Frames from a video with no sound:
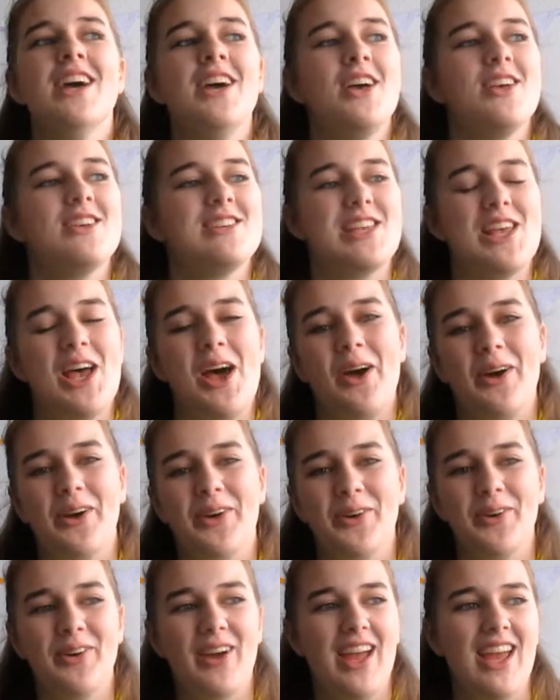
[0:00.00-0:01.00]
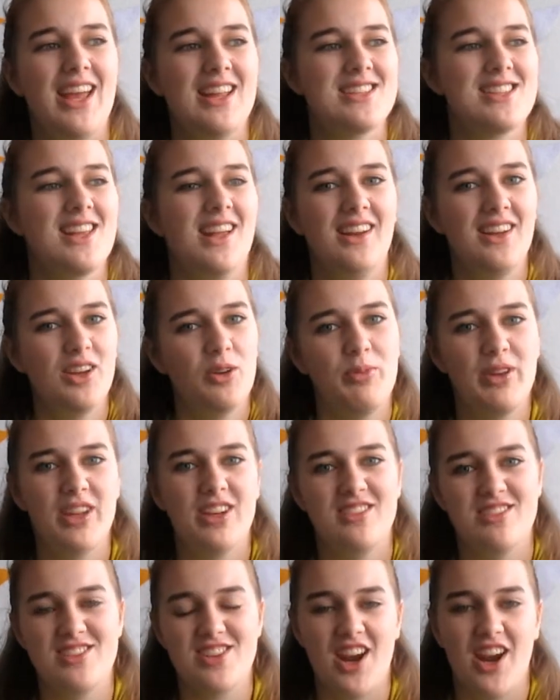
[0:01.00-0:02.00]
so it's a little
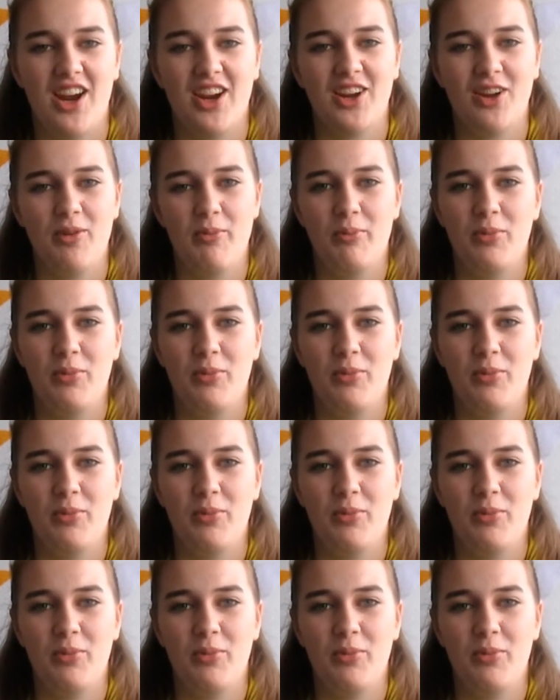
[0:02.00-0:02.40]
bit dark,